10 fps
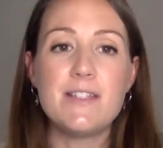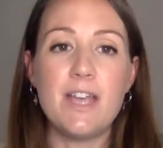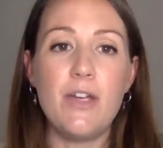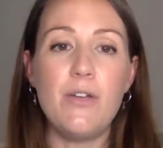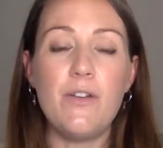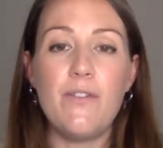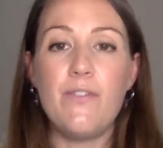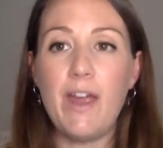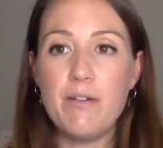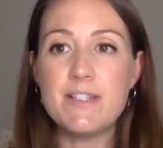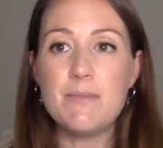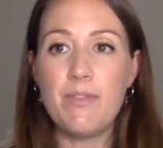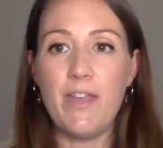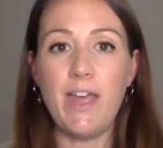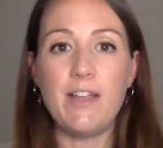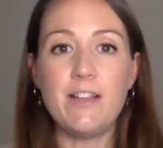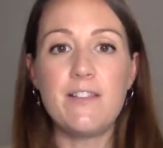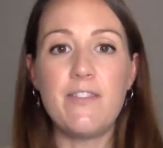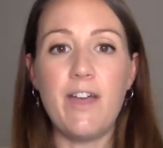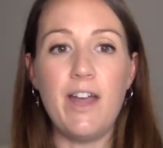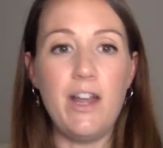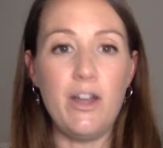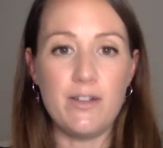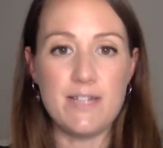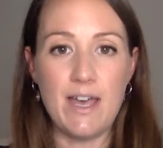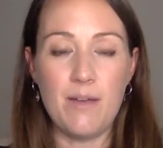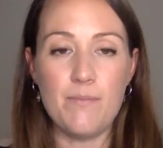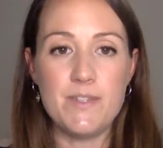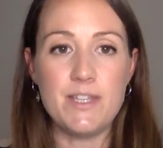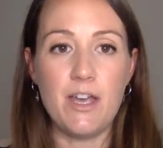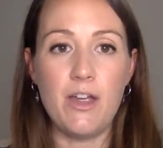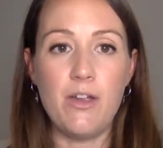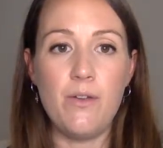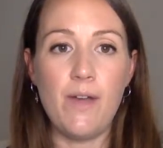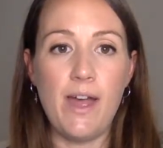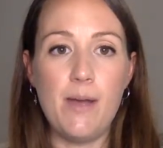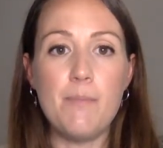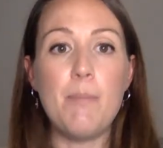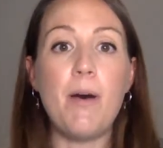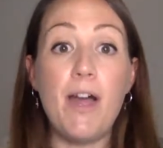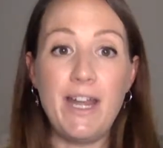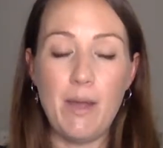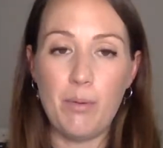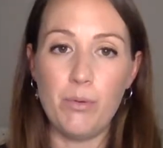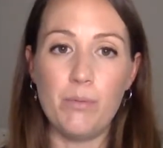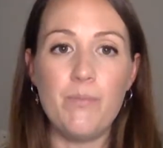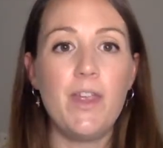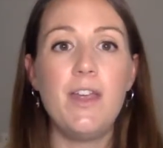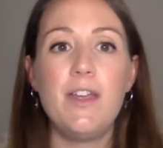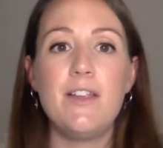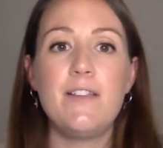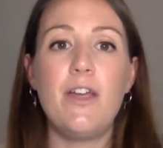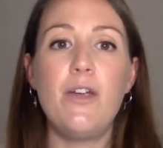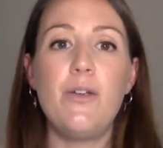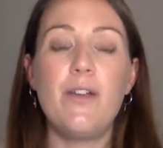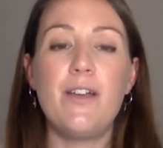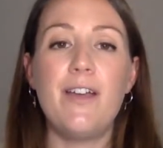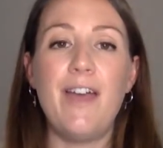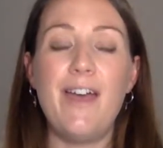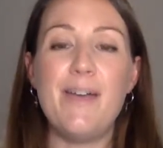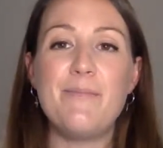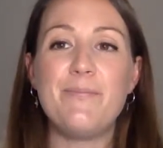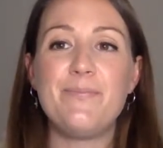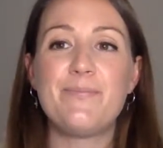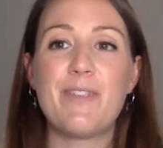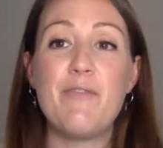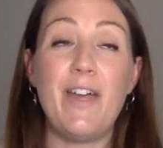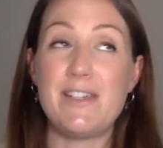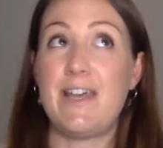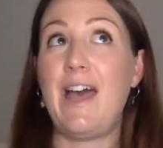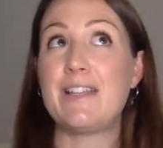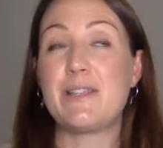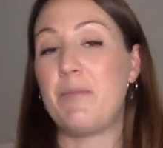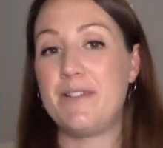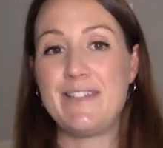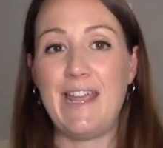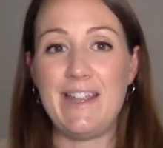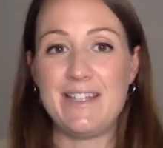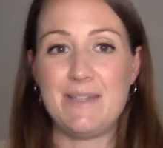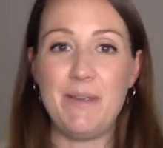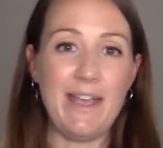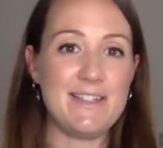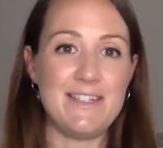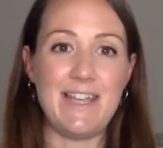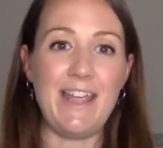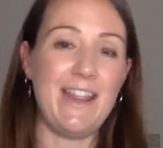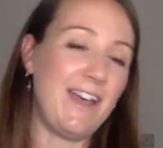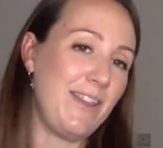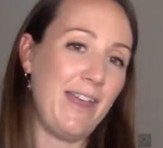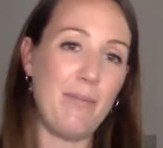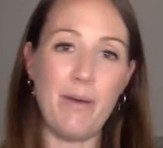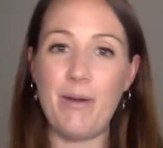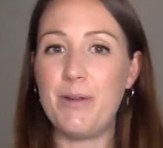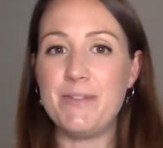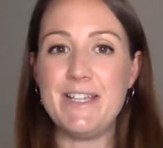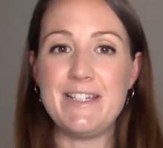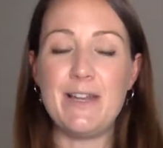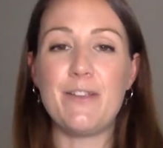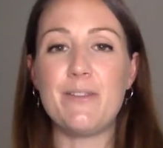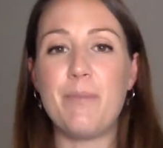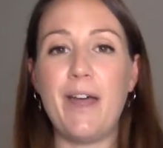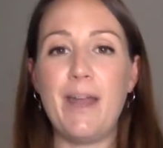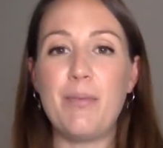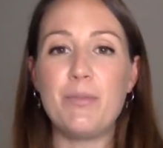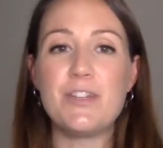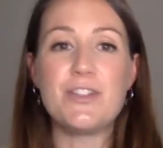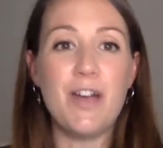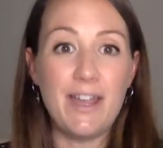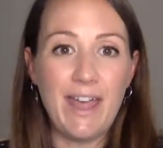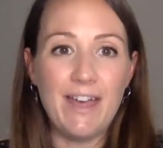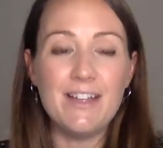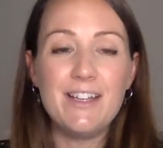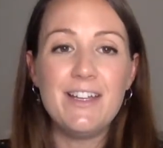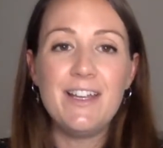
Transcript: So there are some things that I looked at. So um, pineapple. So um, in fact, I had someone say this to me yesterday that their partner was eating lots of pineapple to try and get